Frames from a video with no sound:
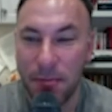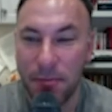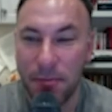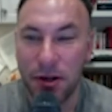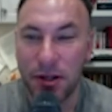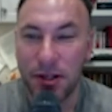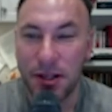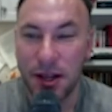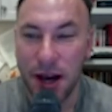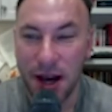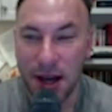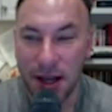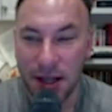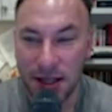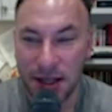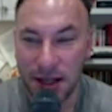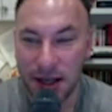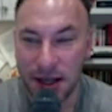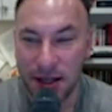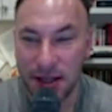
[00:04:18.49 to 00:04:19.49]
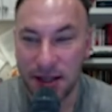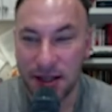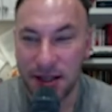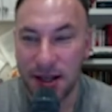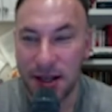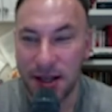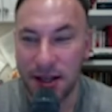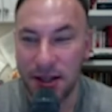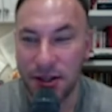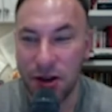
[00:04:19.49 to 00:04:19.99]
pertussis
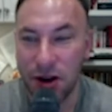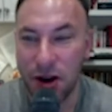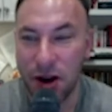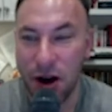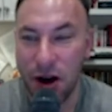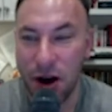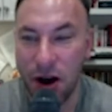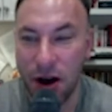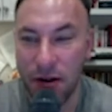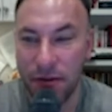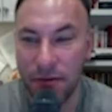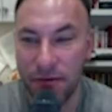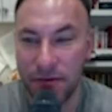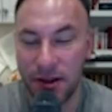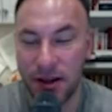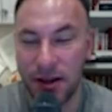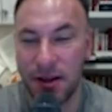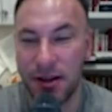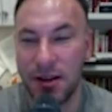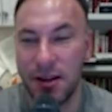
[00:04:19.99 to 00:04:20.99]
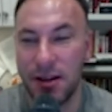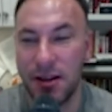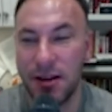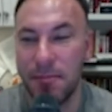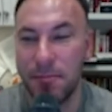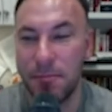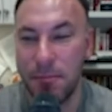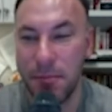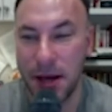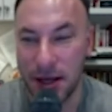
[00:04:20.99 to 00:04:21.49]
is often
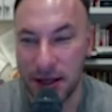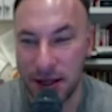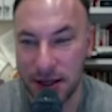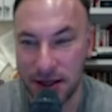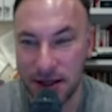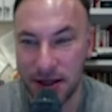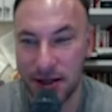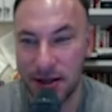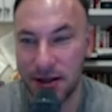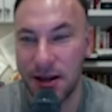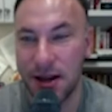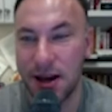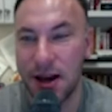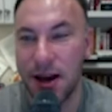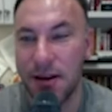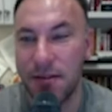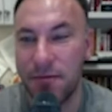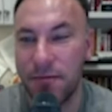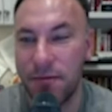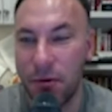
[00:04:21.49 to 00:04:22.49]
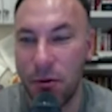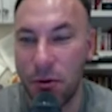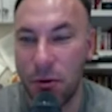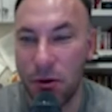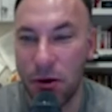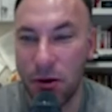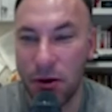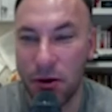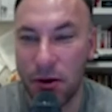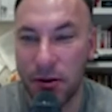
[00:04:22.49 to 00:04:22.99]
missed
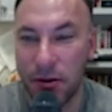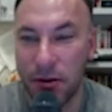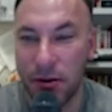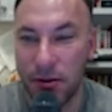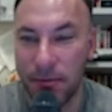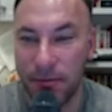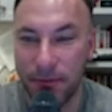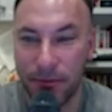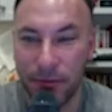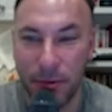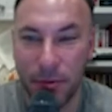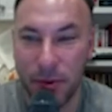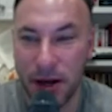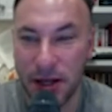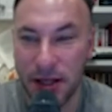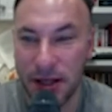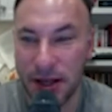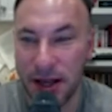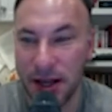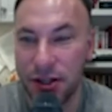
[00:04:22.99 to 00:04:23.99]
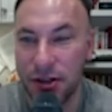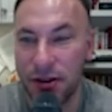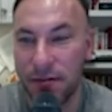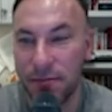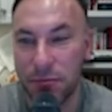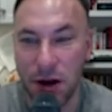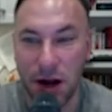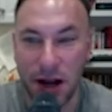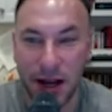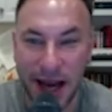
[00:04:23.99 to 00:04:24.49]
for the presentation
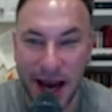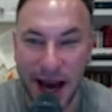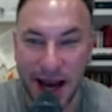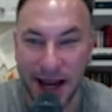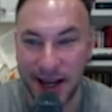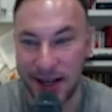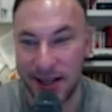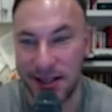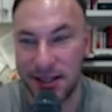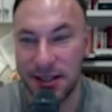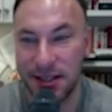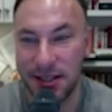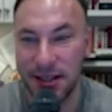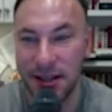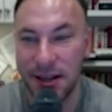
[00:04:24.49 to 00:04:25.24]
of bronchitis.